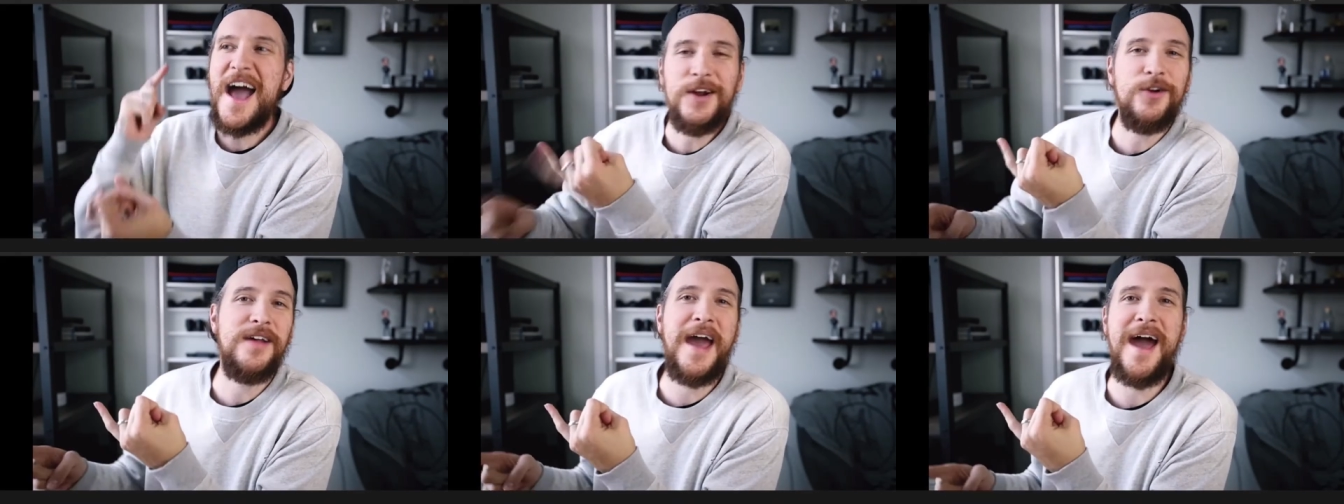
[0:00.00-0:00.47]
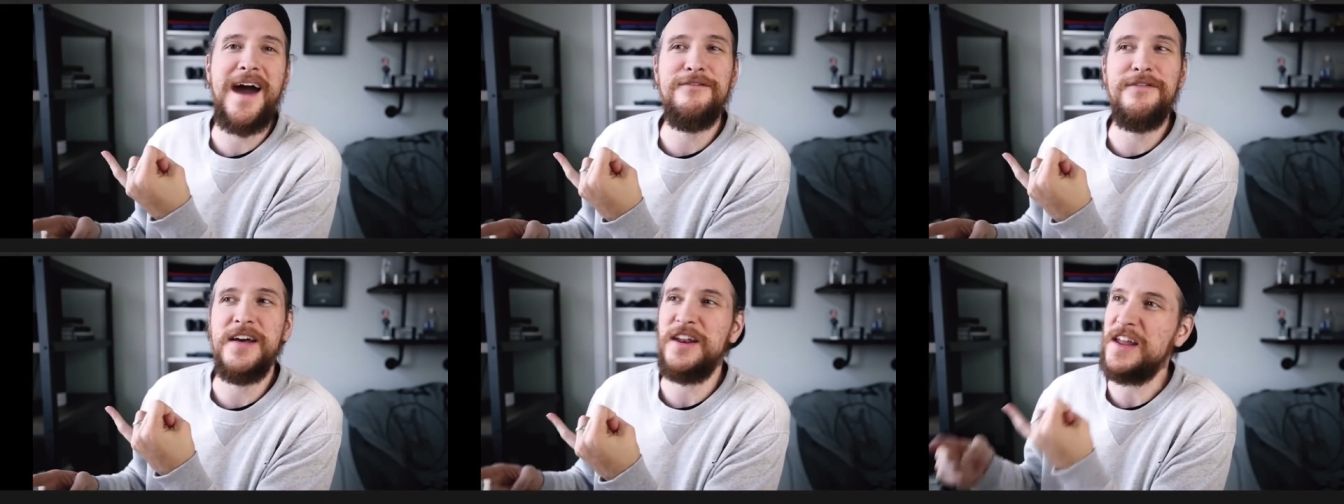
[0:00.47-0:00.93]
I don't
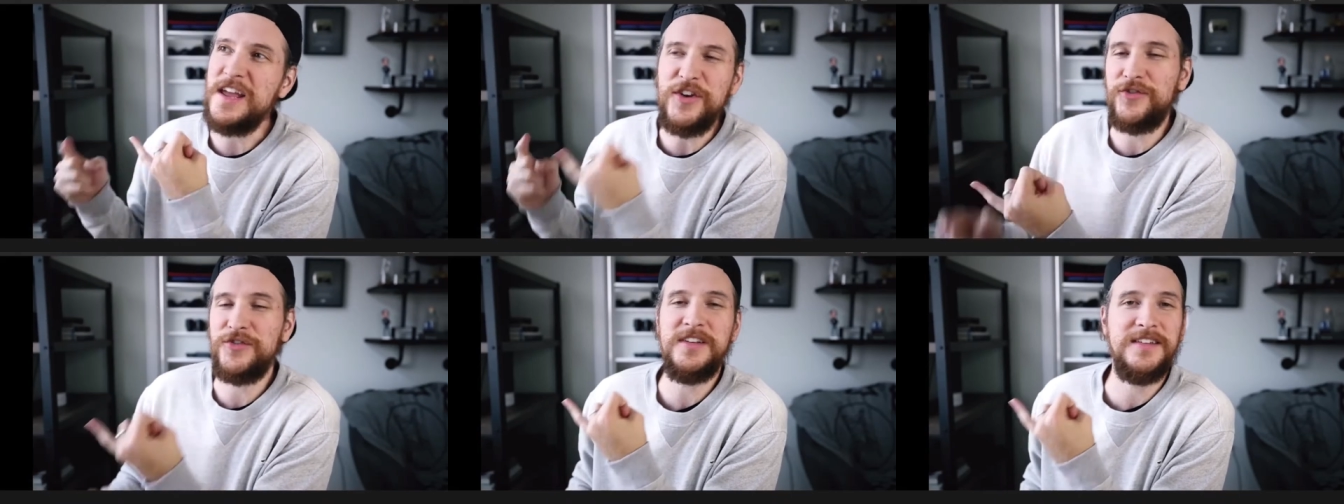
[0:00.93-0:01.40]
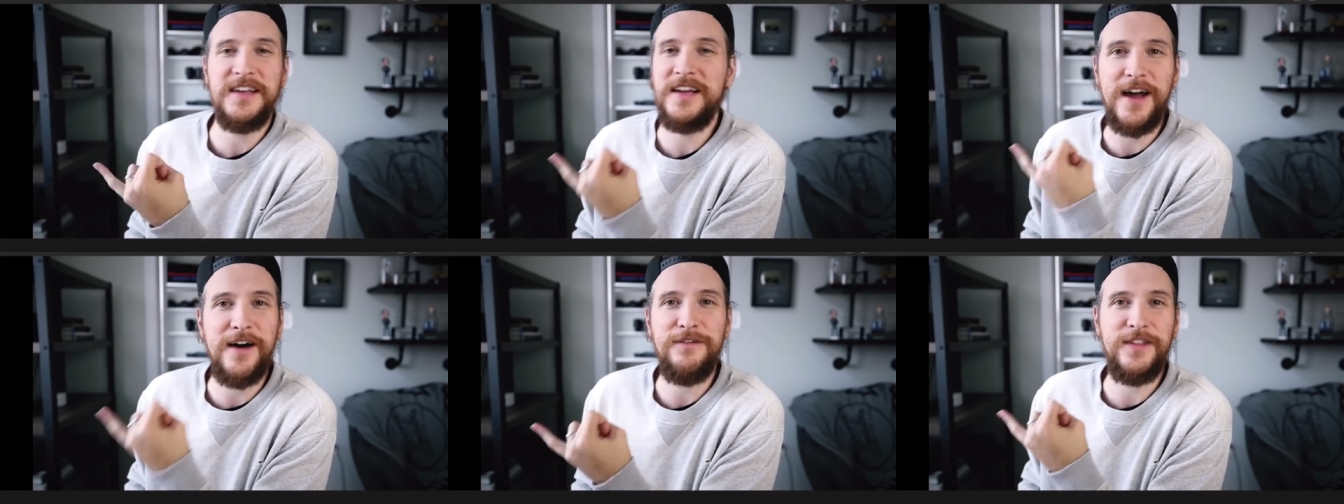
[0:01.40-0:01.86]
have an interesting
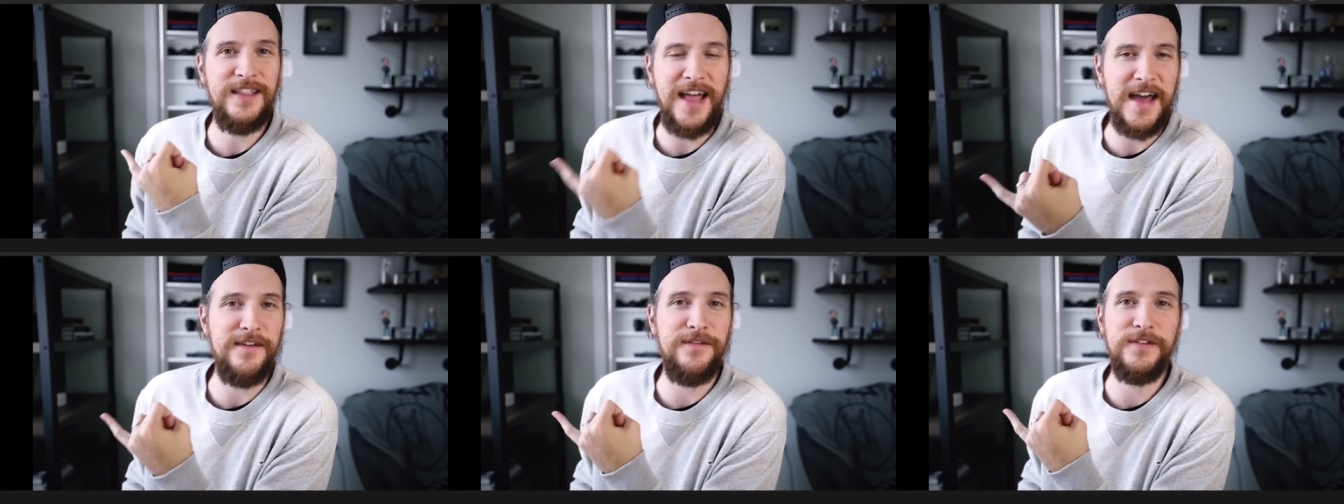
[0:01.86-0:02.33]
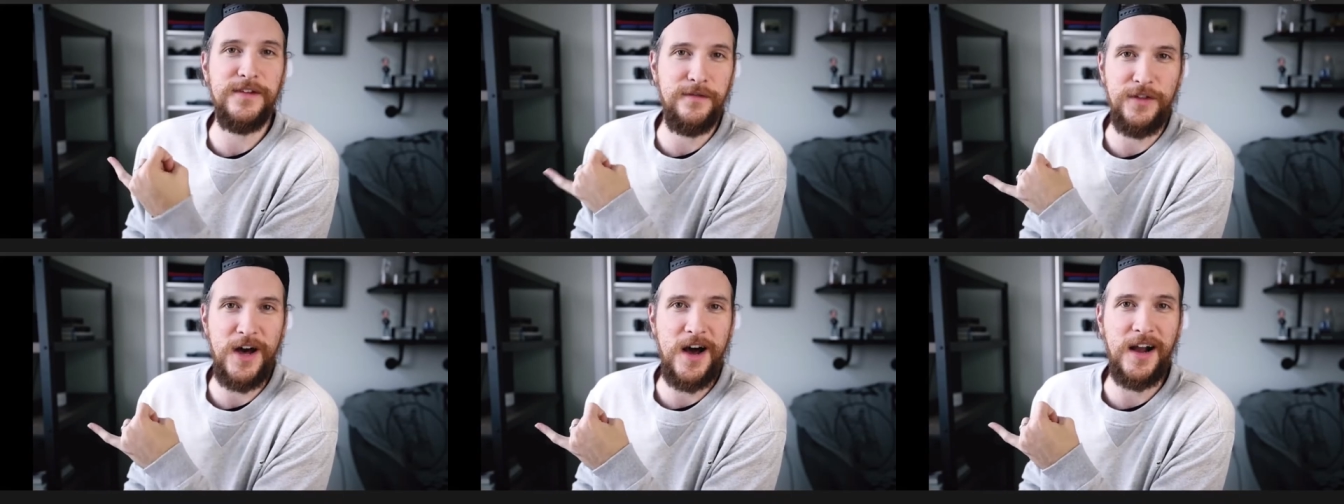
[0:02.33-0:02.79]
enough life to
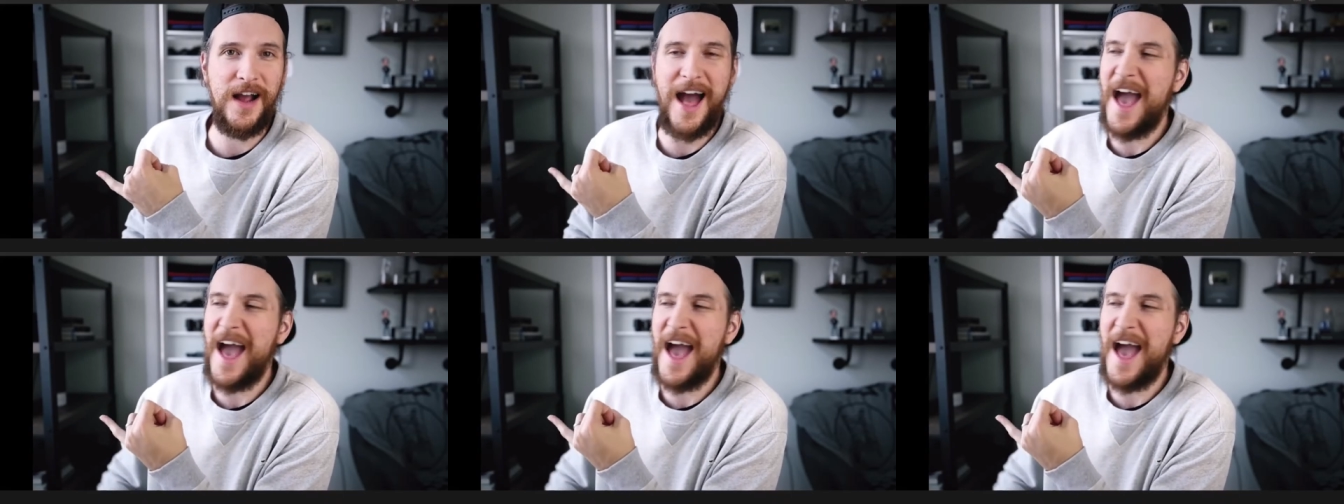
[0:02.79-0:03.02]
vlog.